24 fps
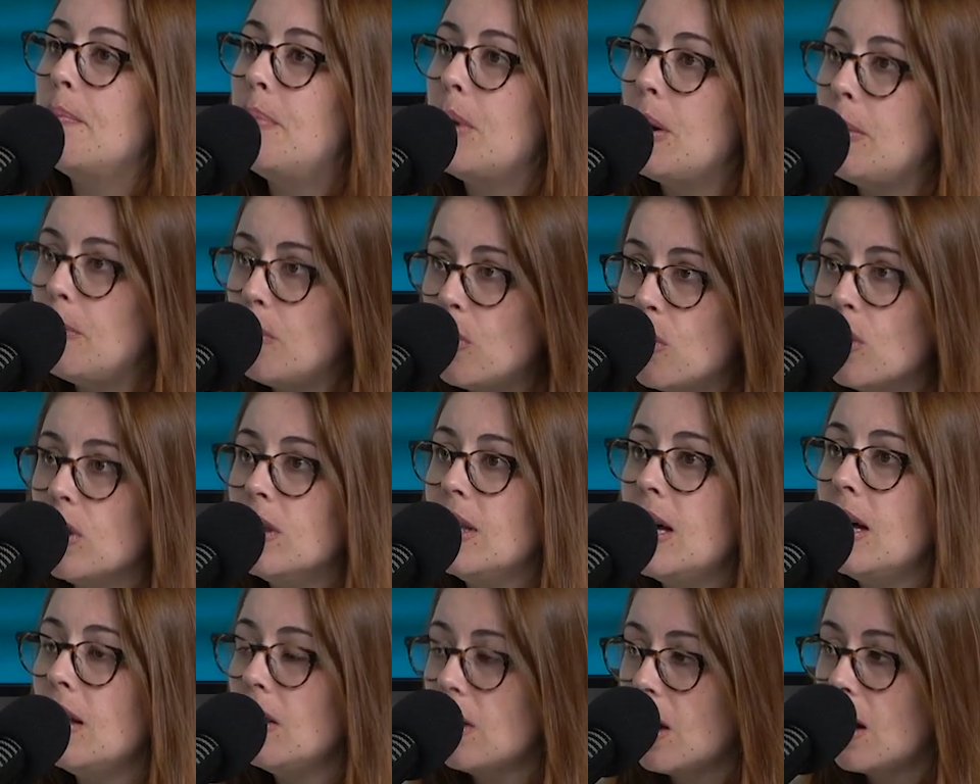but
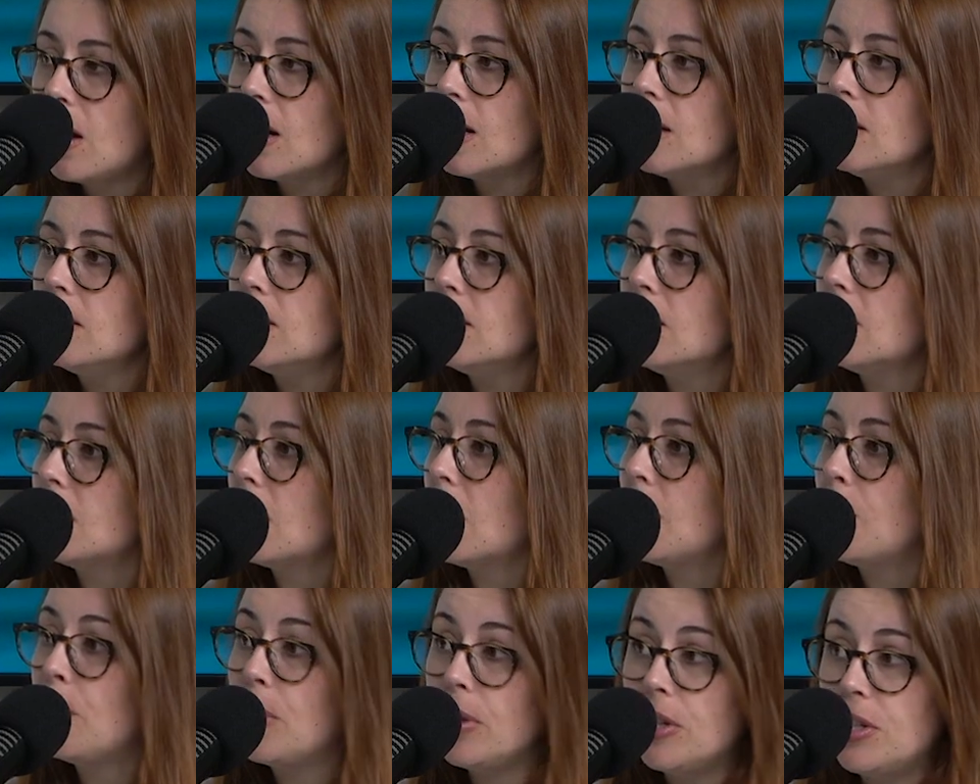mourn that loss,
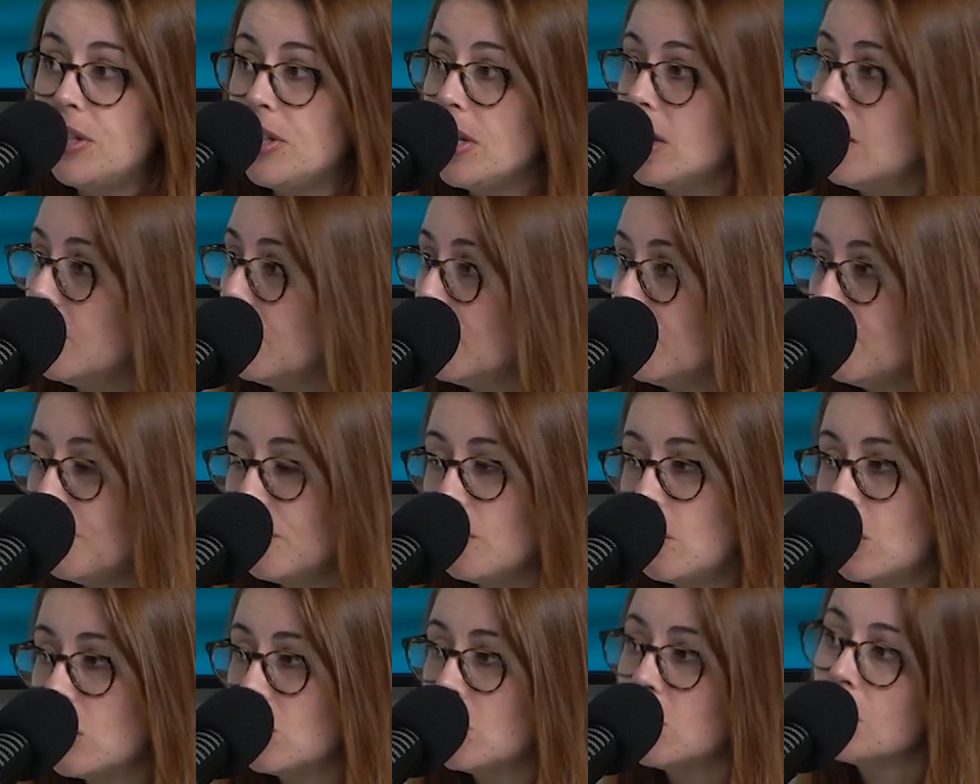appreciate her
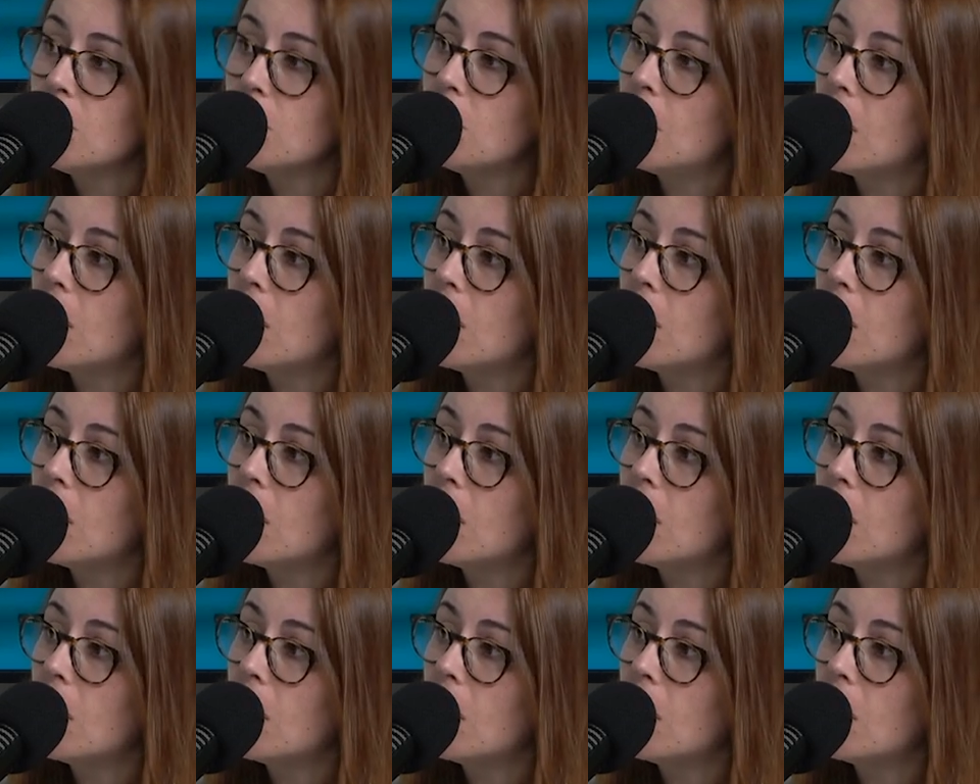for what she